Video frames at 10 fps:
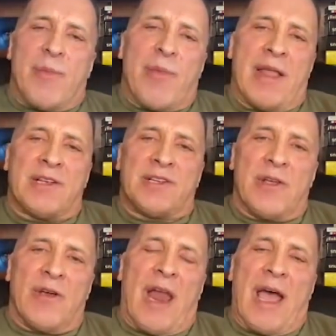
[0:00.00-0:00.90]

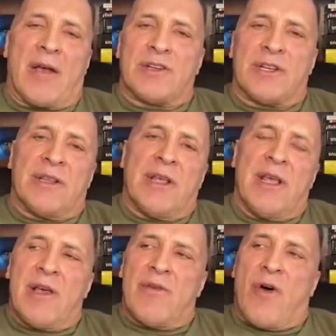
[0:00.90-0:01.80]
replenishing your glycogen
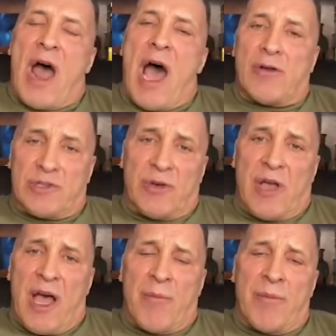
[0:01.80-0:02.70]
for hours to
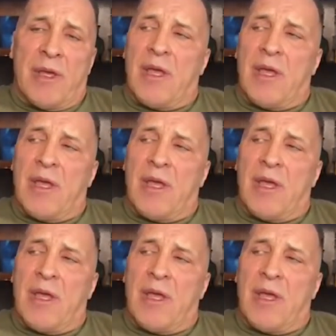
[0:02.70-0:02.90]
come.